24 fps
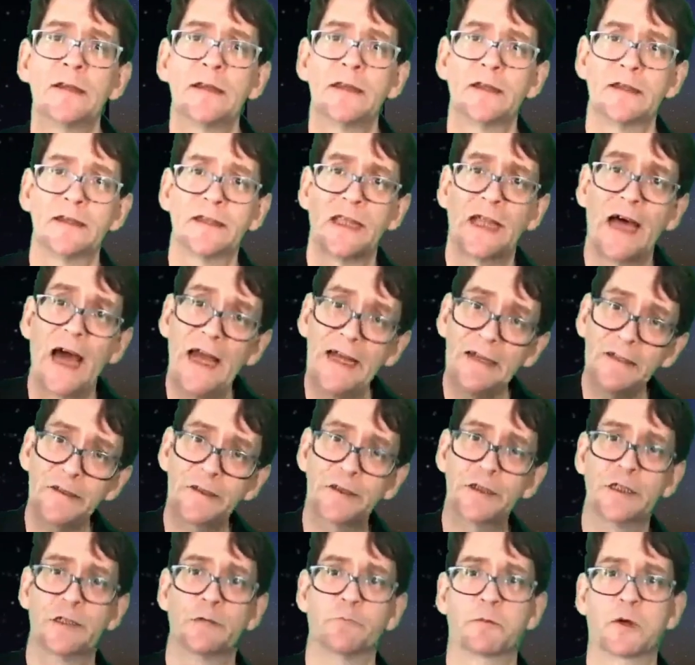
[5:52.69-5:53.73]
The last
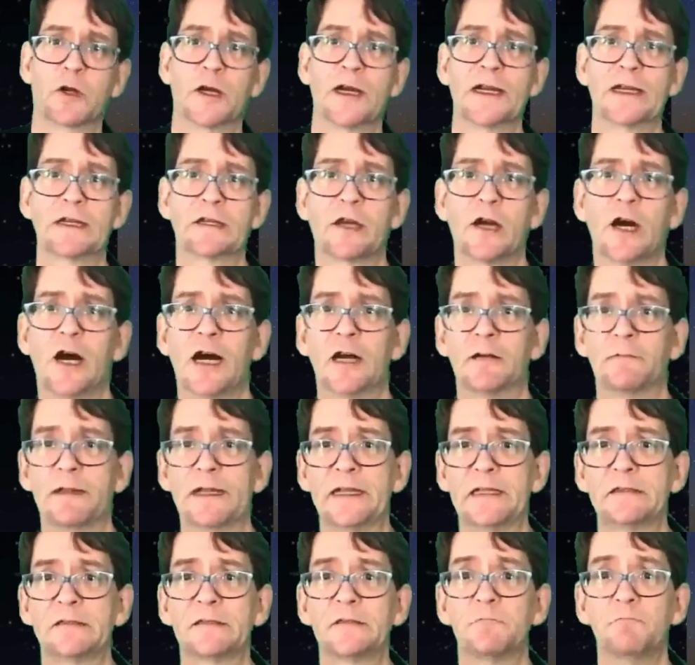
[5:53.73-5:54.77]
two bright
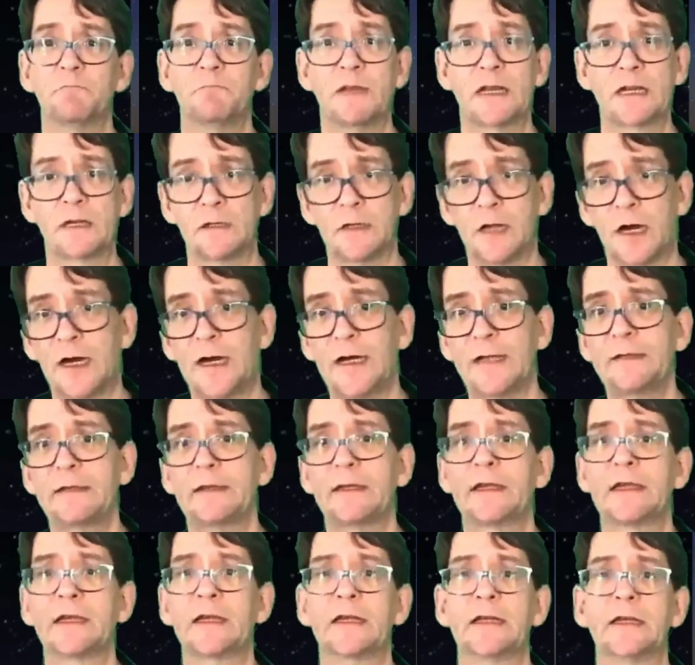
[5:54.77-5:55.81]
comets,
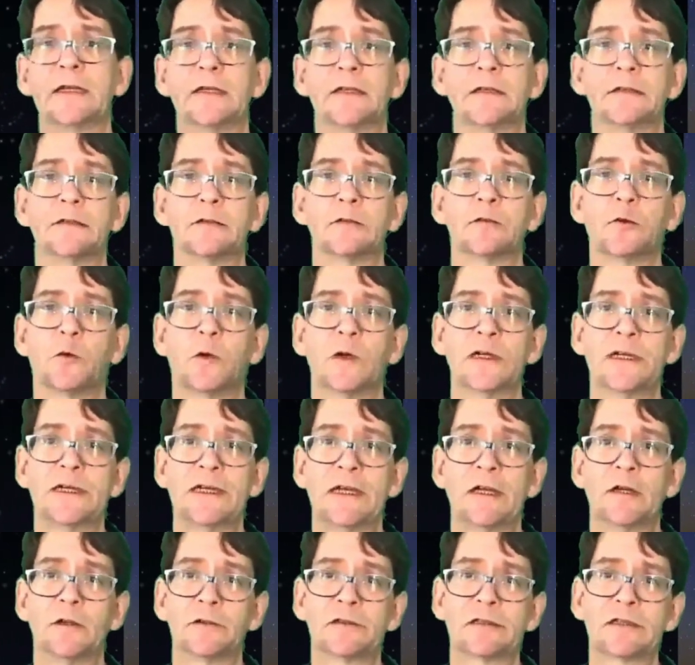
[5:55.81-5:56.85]
McNaught in
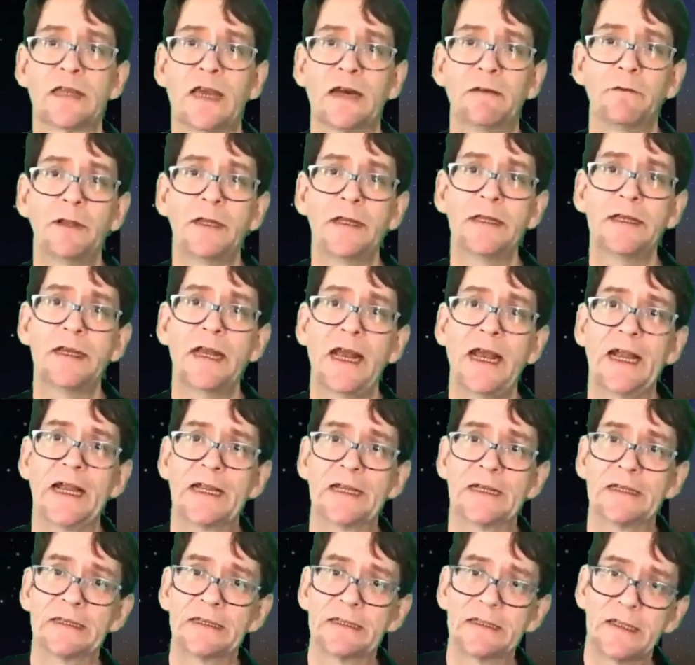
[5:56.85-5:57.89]
2007
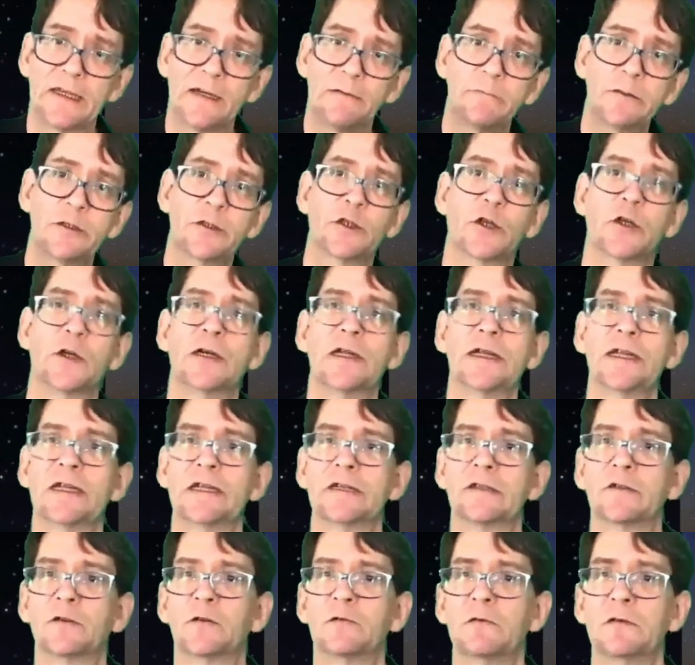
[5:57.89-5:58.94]
and Lovejoy
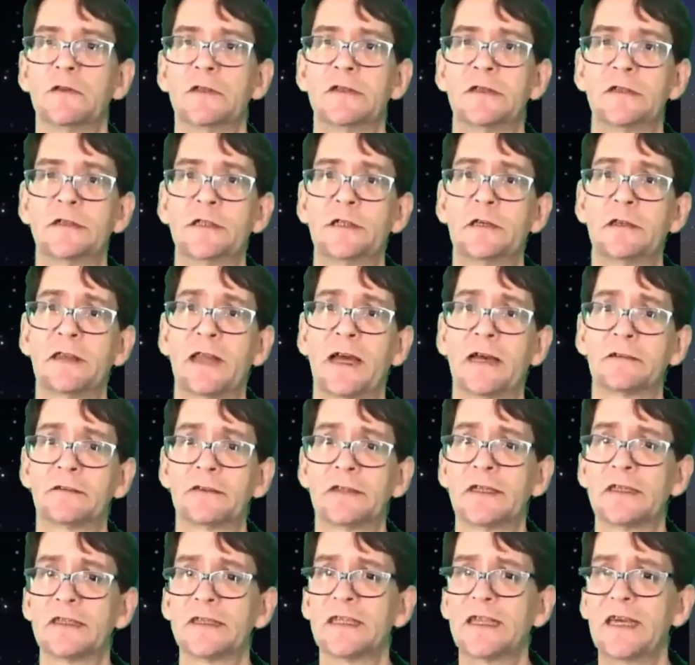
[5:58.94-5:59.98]
in
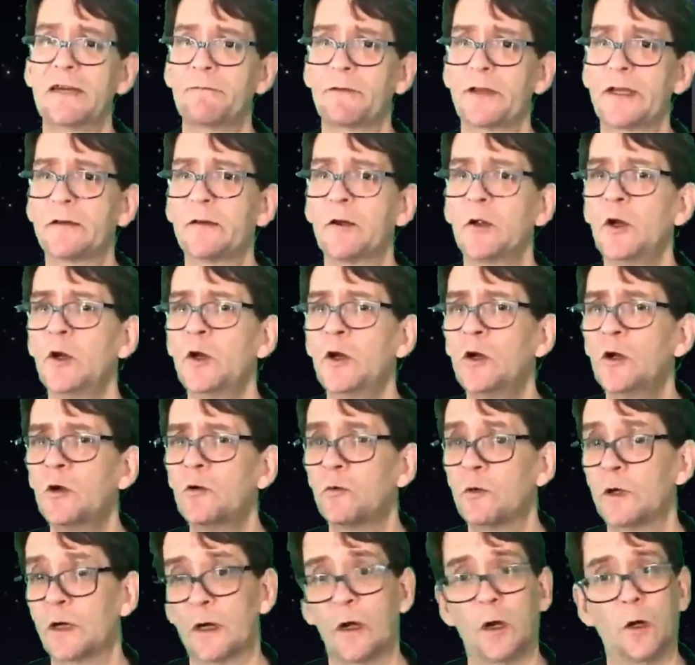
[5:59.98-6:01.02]
2011,
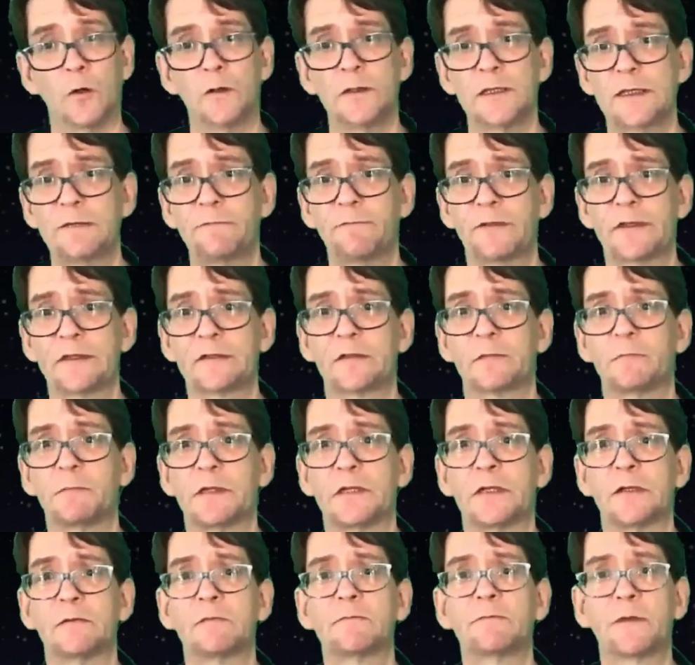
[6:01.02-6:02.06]
were only
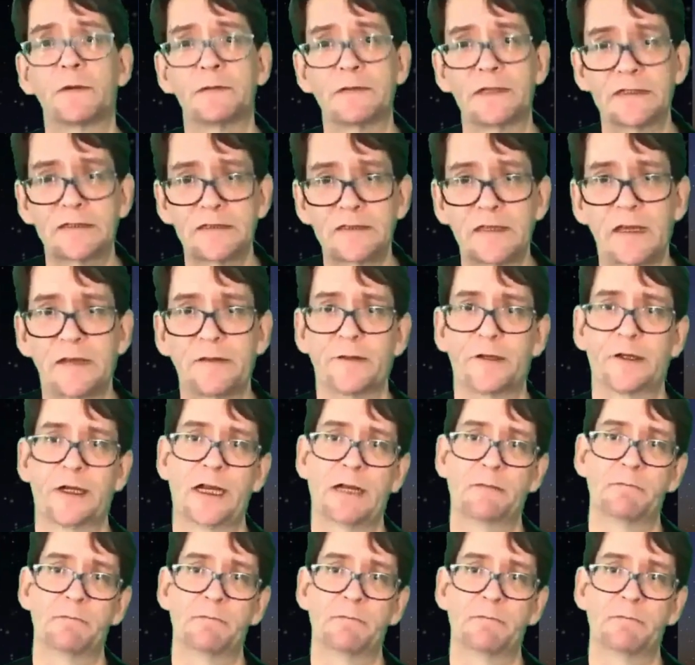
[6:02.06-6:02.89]
visible from the southern